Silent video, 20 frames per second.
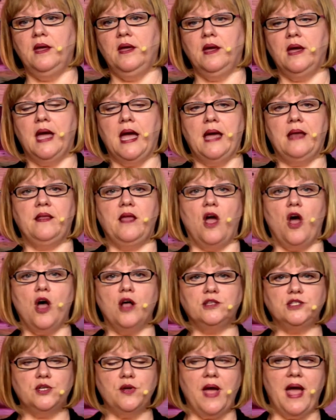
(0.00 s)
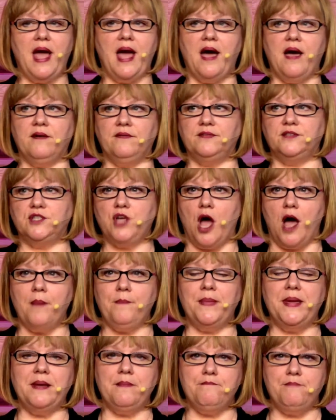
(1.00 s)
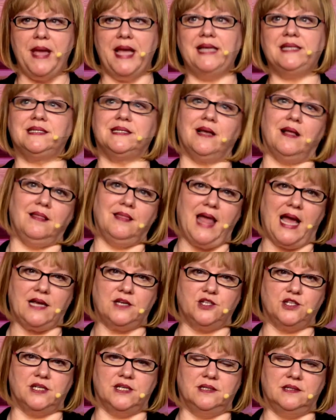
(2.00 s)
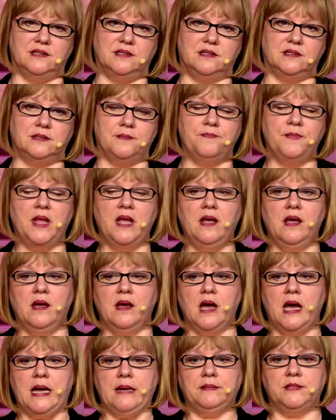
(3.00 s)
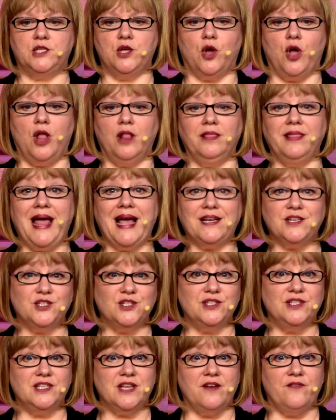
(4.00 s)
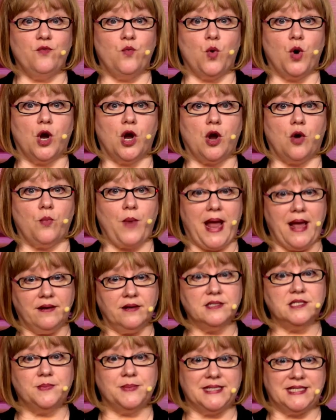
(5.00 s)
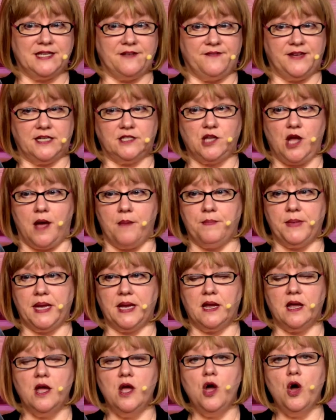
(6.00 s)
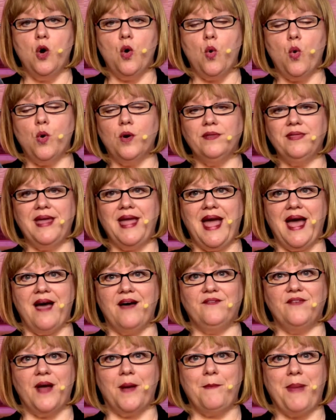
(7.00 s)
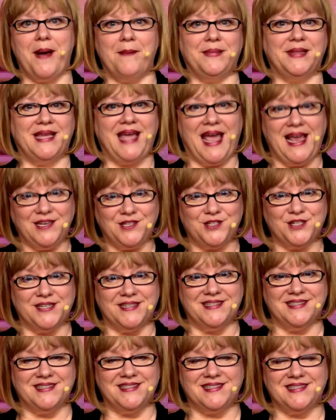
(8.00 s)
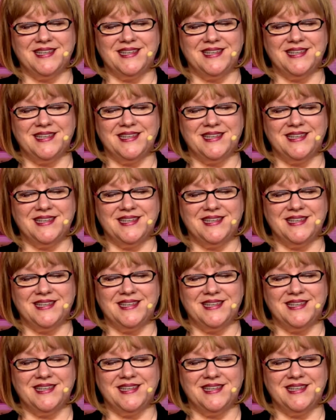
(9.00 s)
And they also have topic-based collections. So collections of work around a specific topic, or they have publications.